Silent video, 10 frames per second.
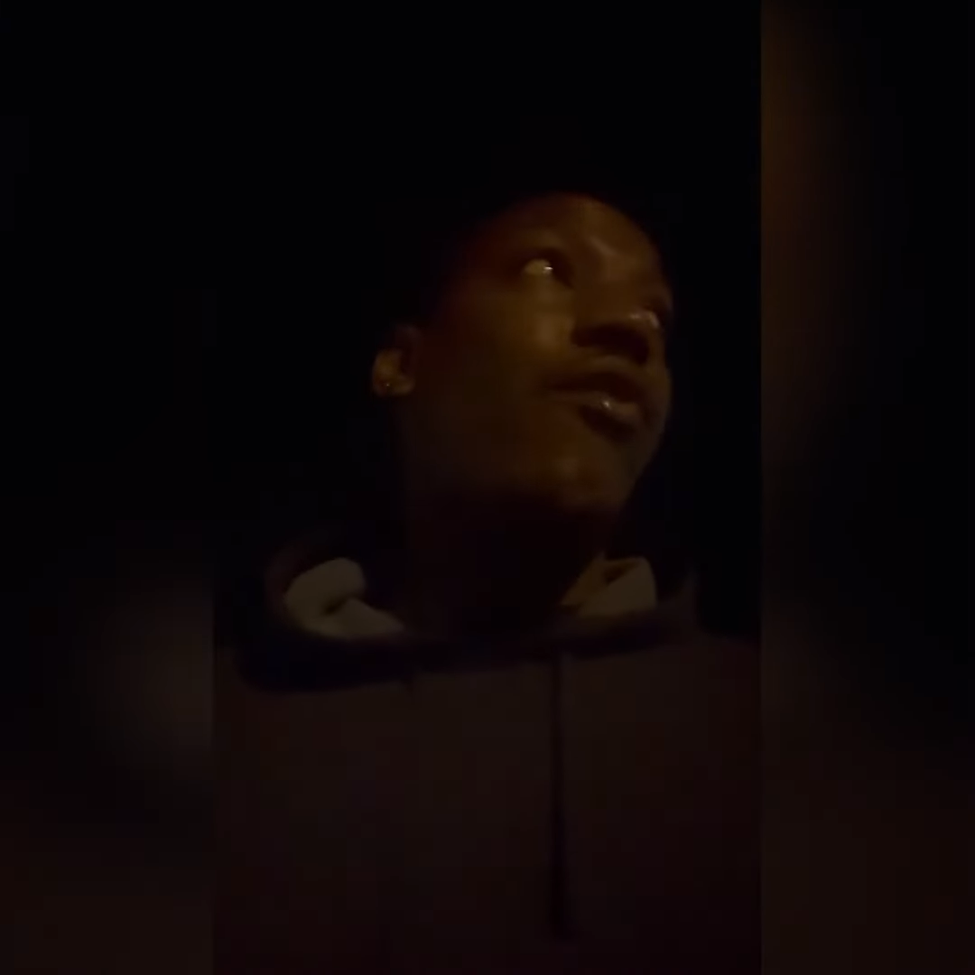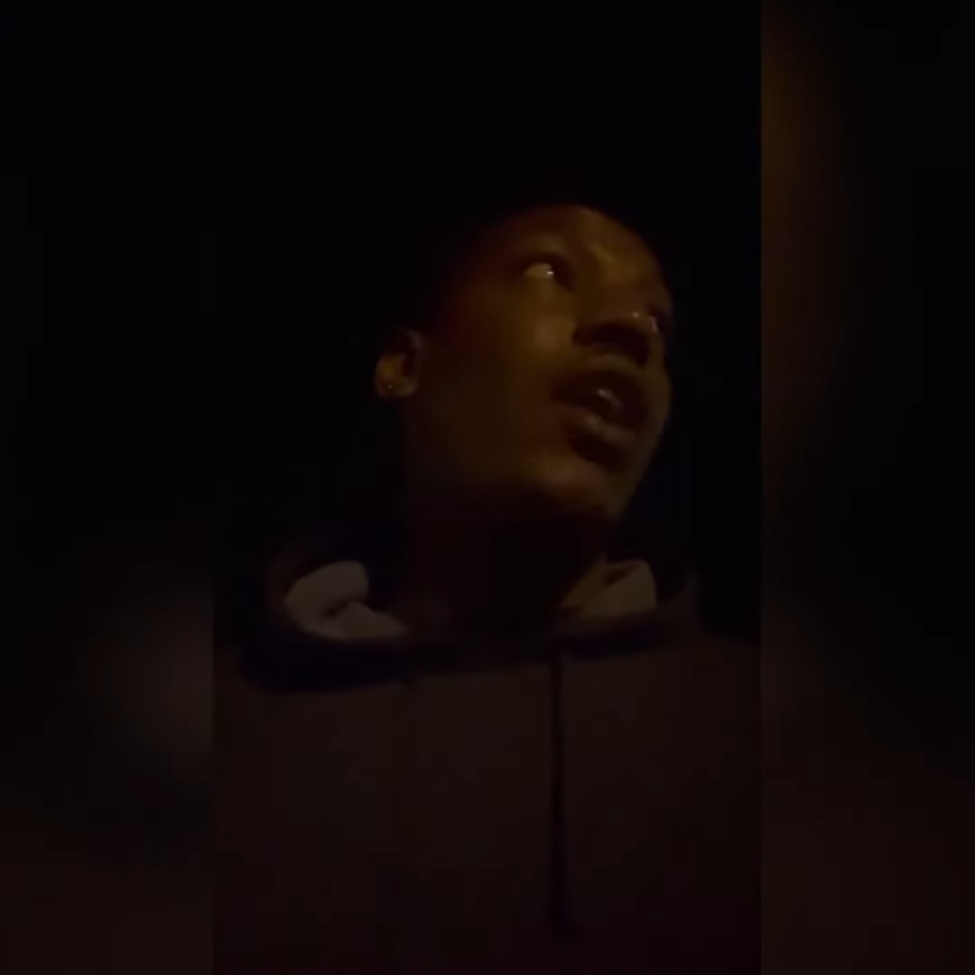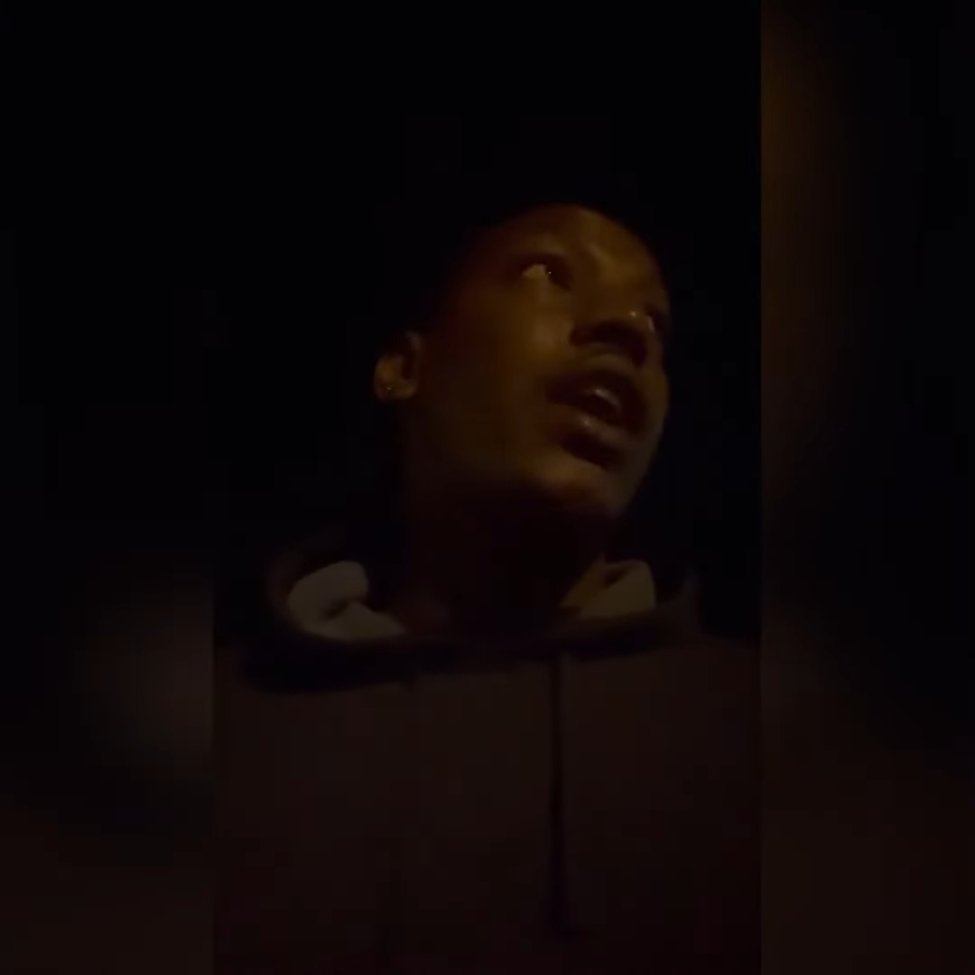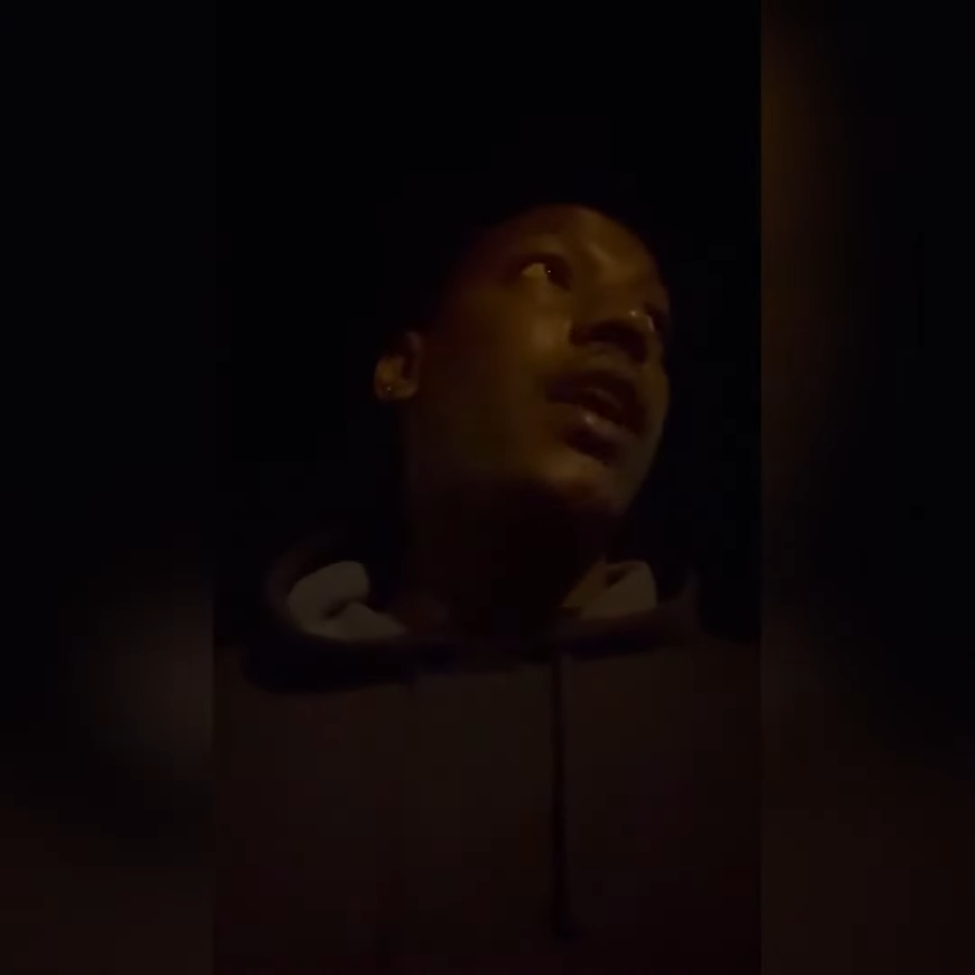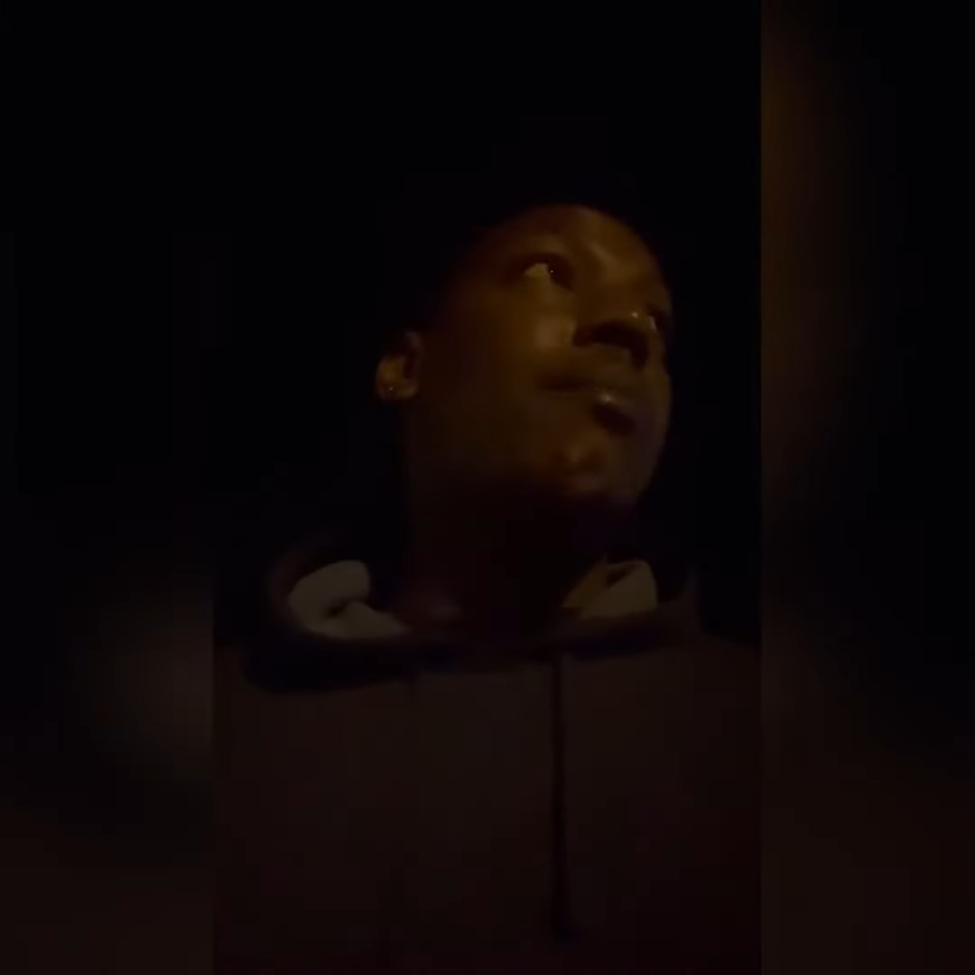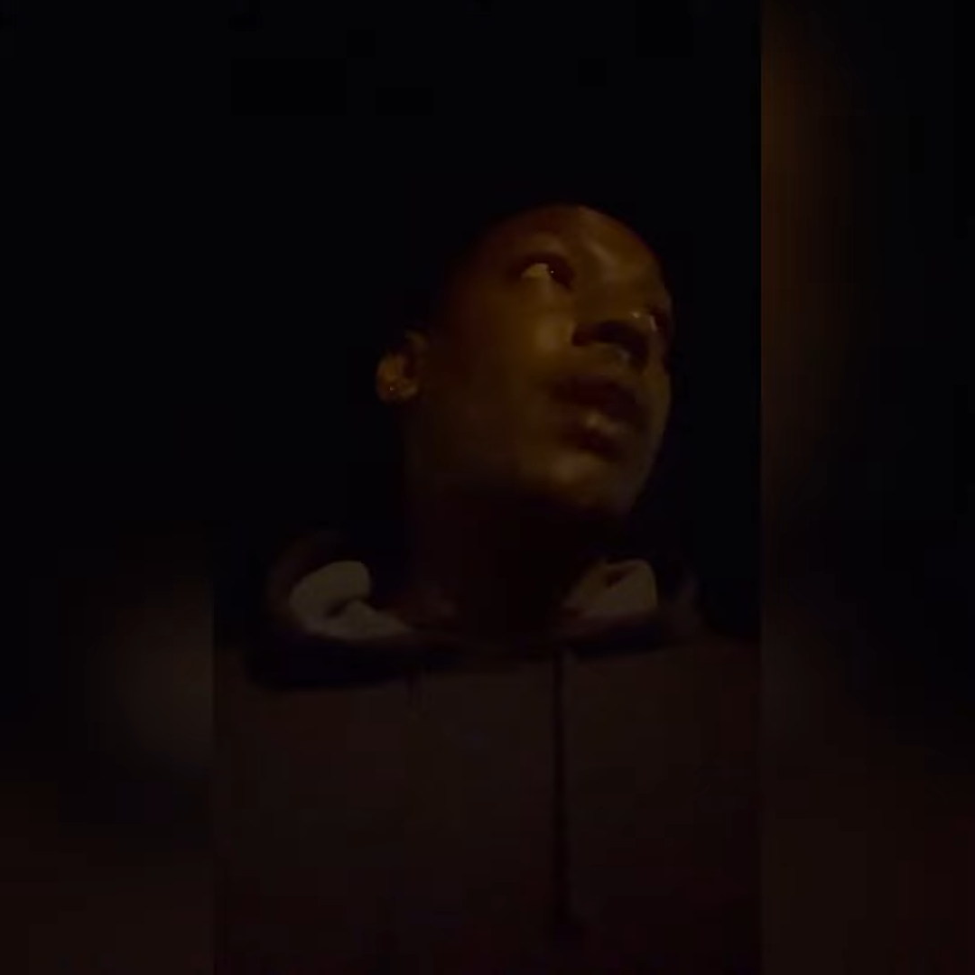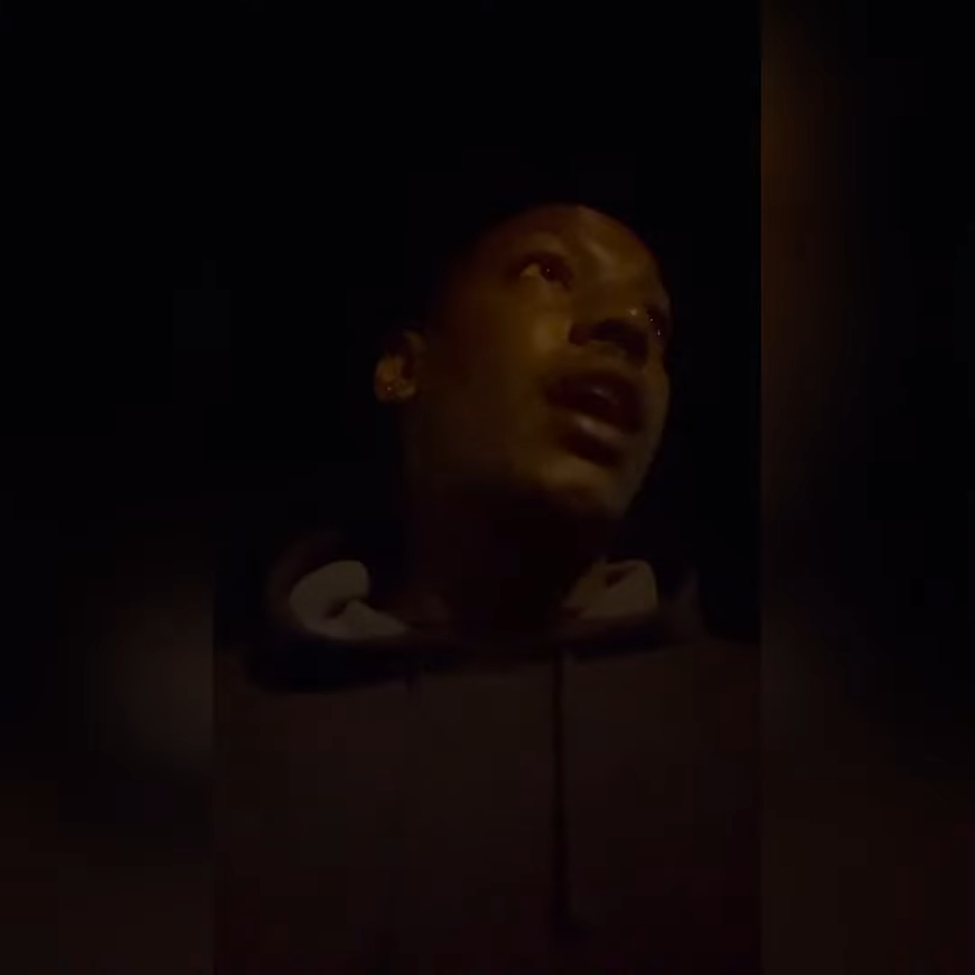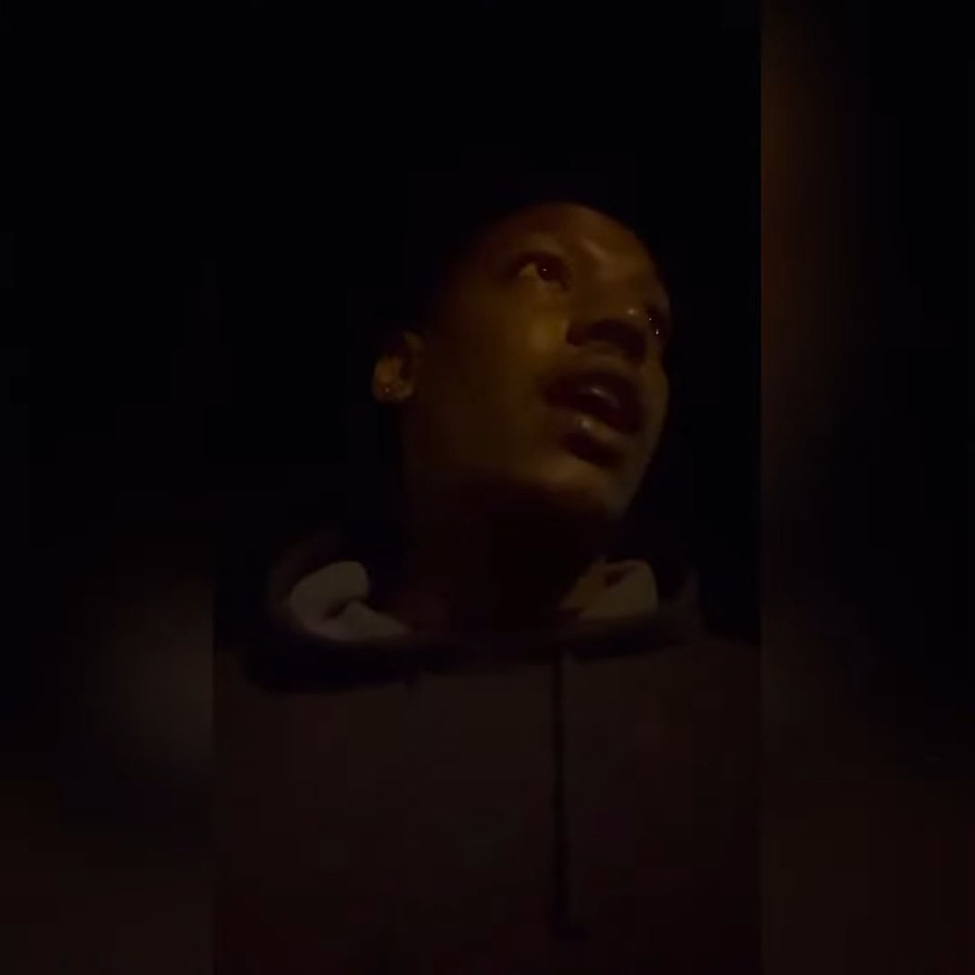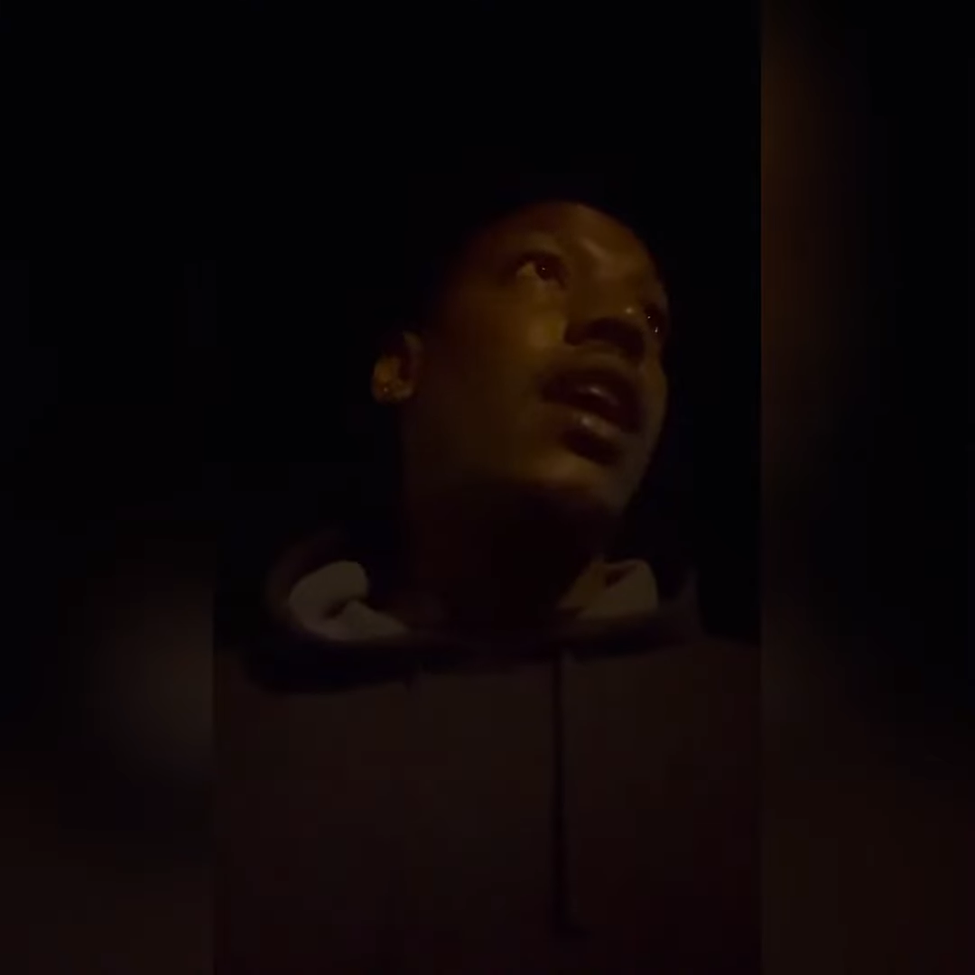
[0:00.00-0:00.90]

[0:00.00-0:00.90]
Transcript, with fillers: Friday, man.